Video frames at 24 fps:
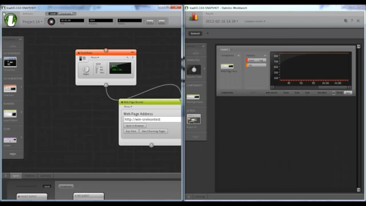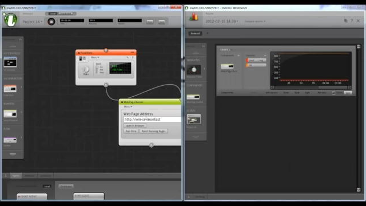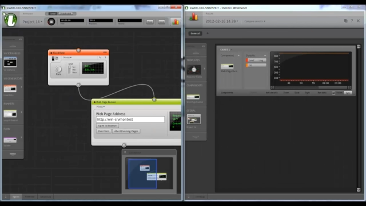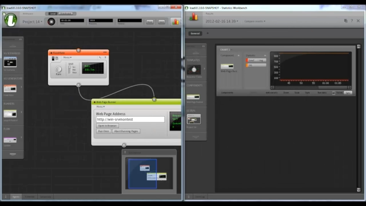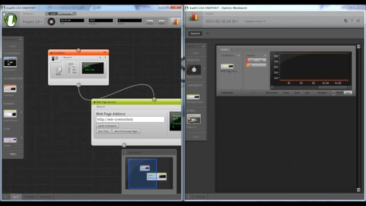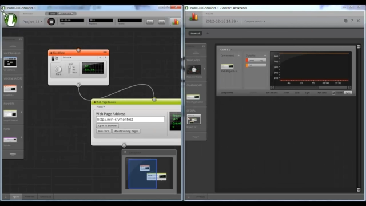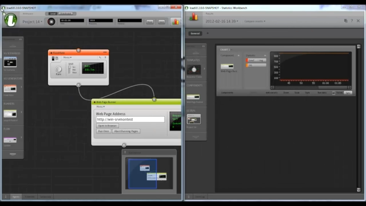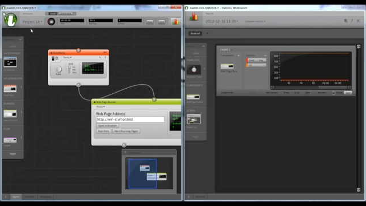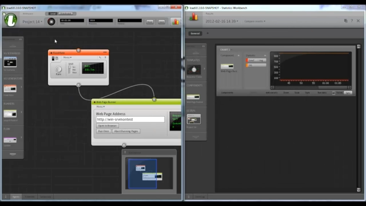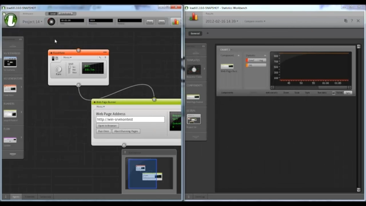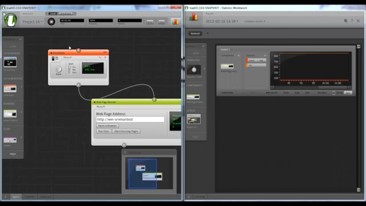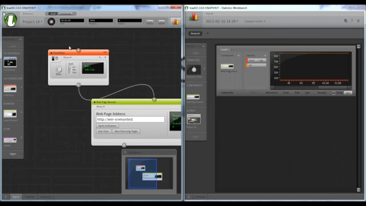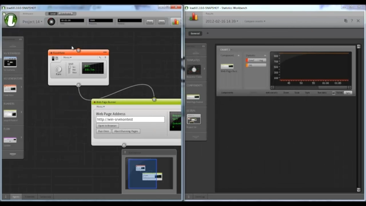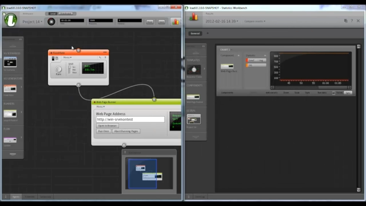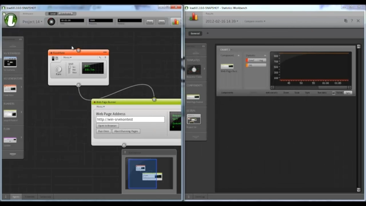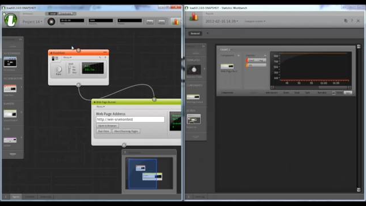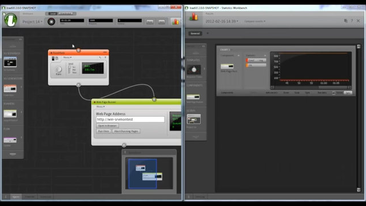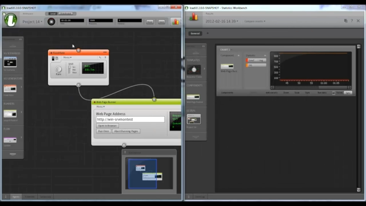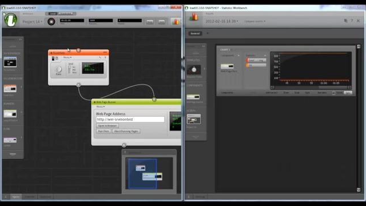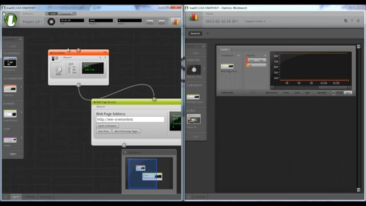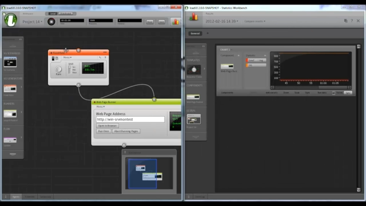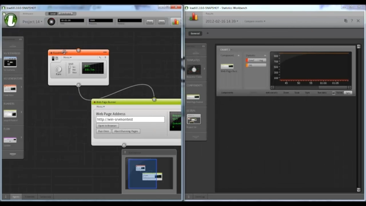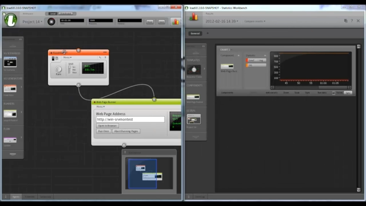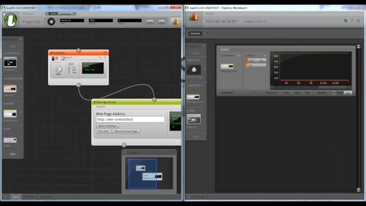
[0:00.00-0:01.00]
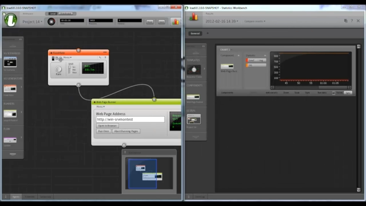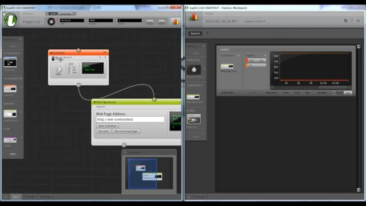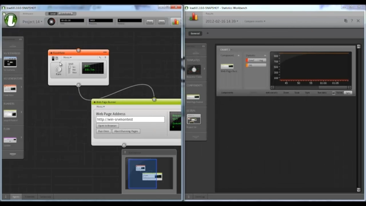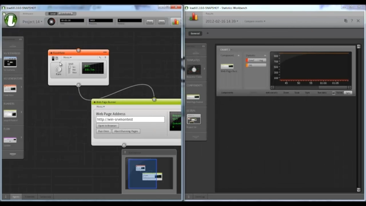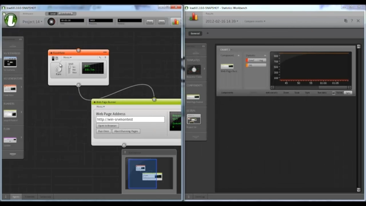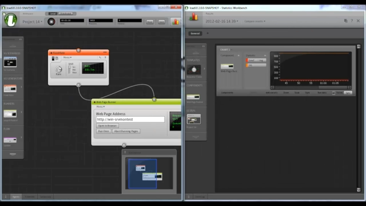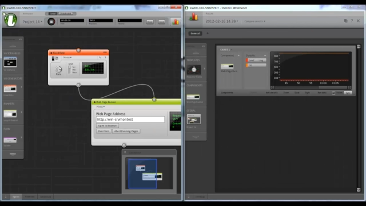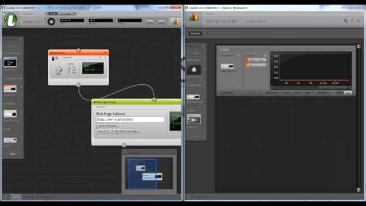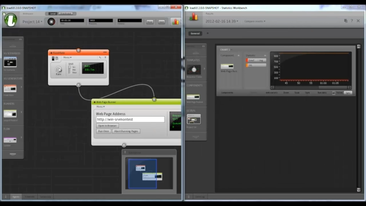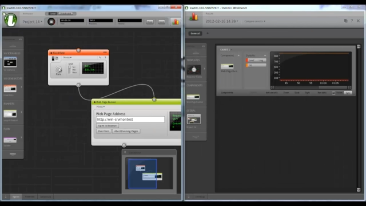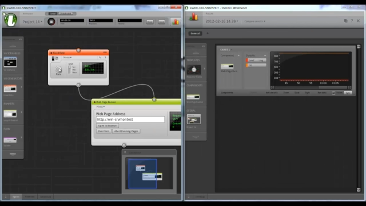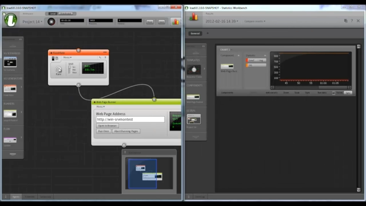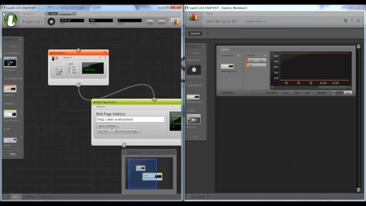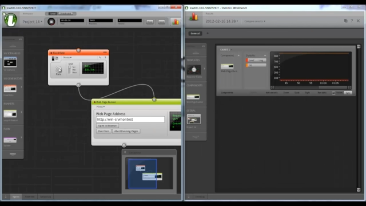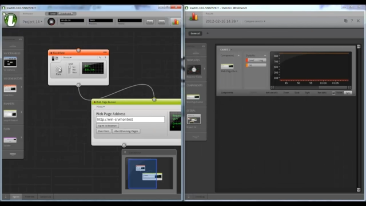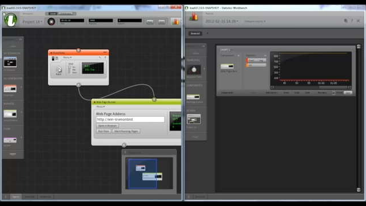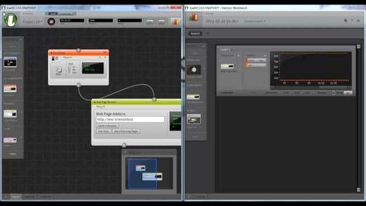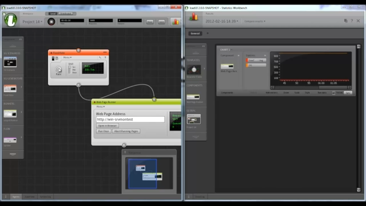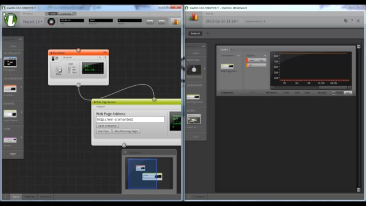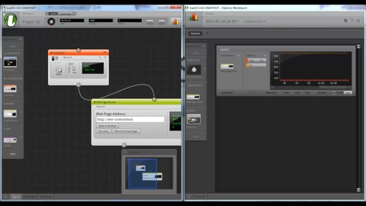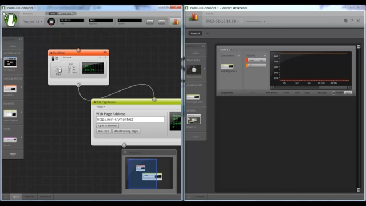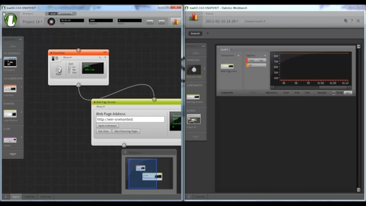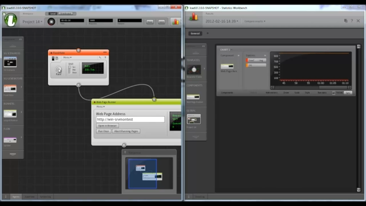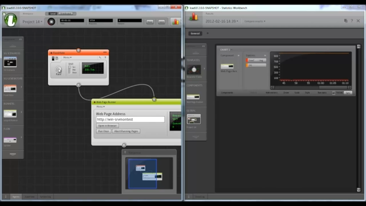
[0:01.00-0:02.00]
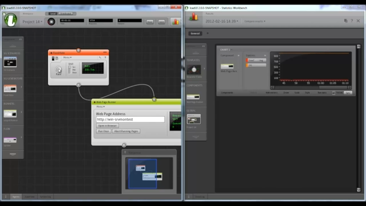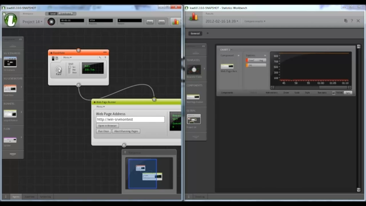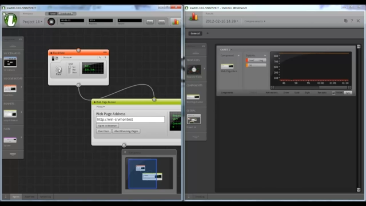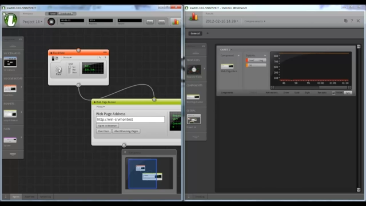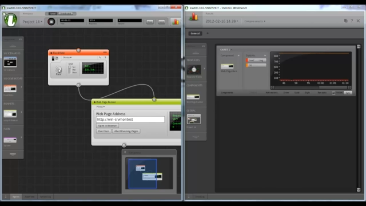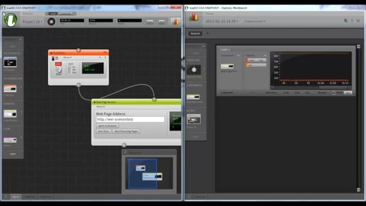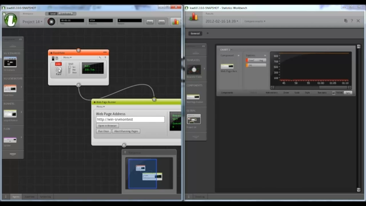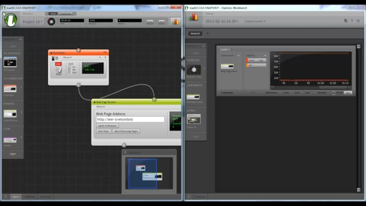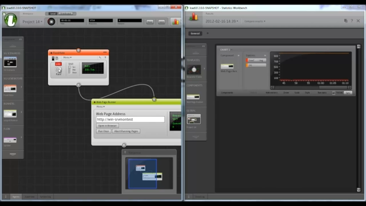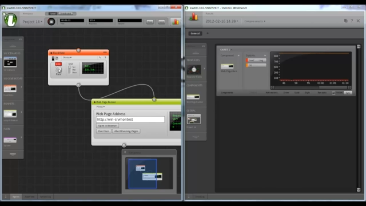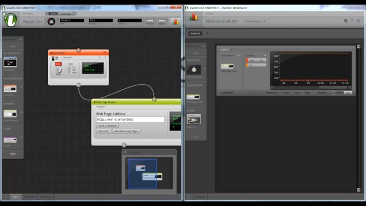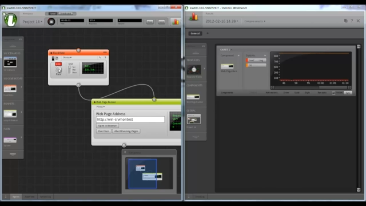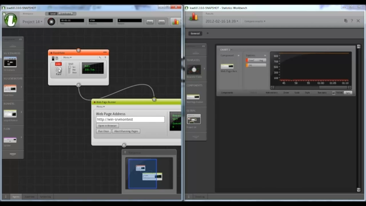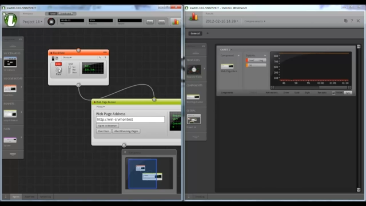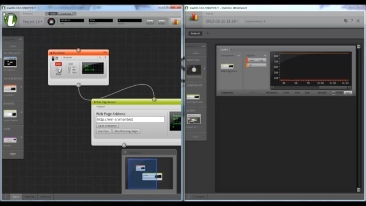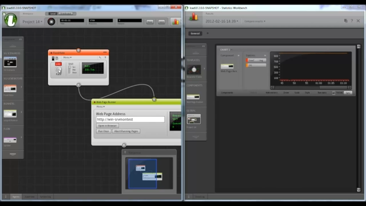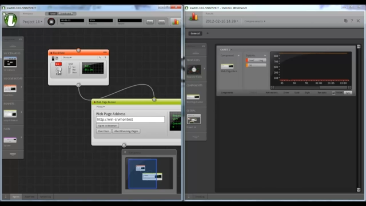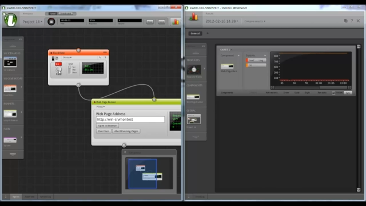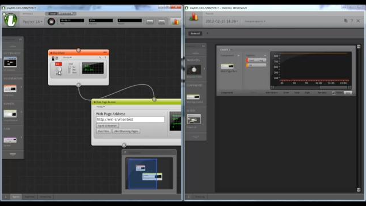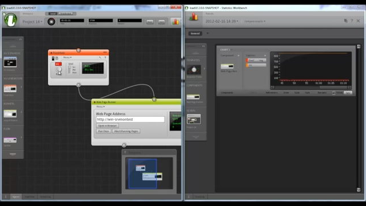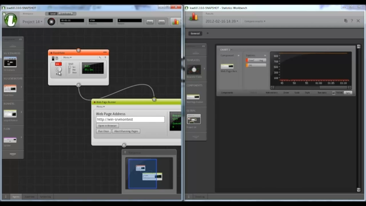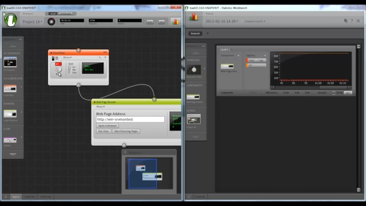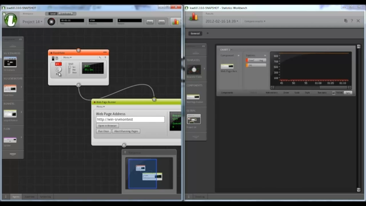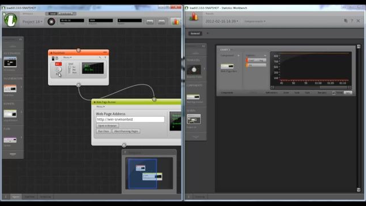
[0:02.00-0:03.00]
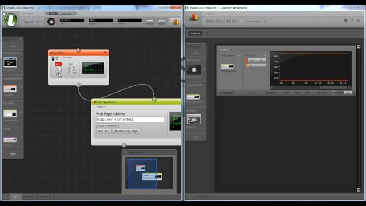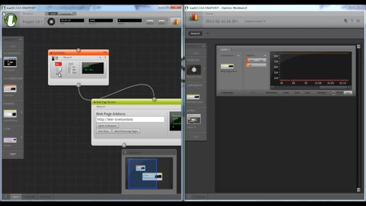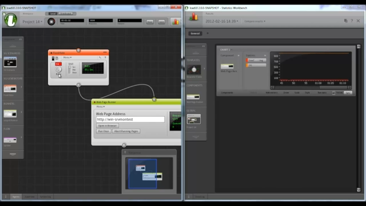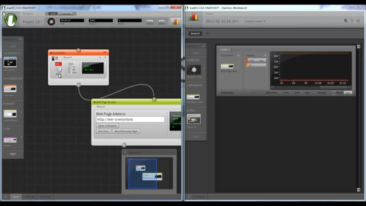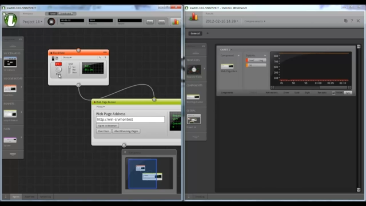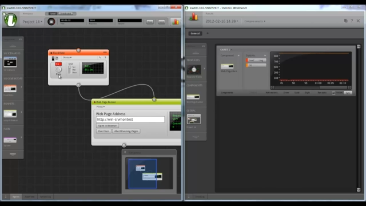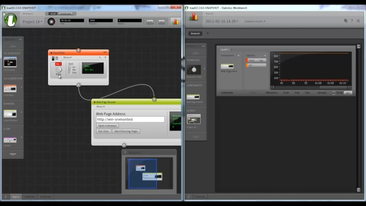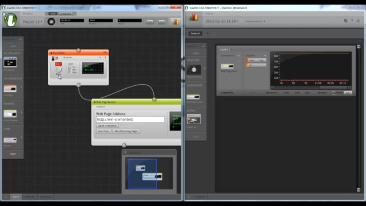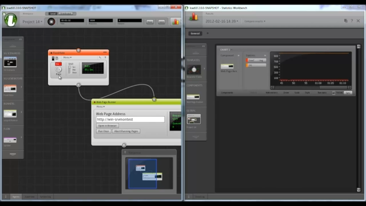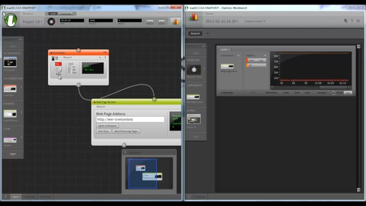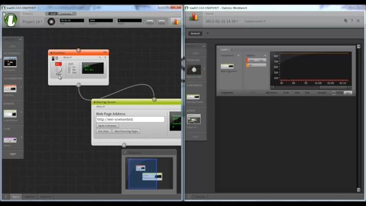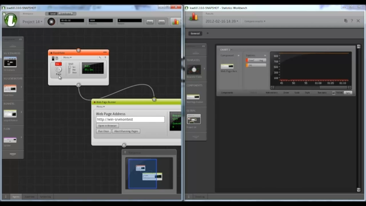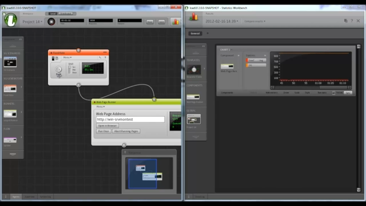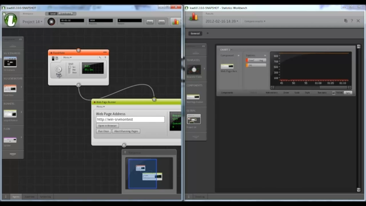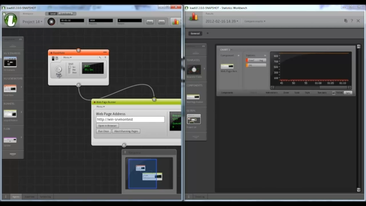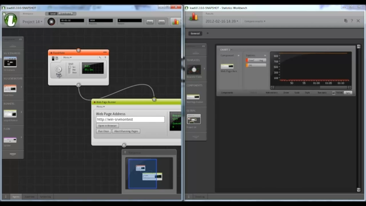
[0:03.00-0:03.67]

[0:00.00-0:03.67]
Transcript: (no speaker visible)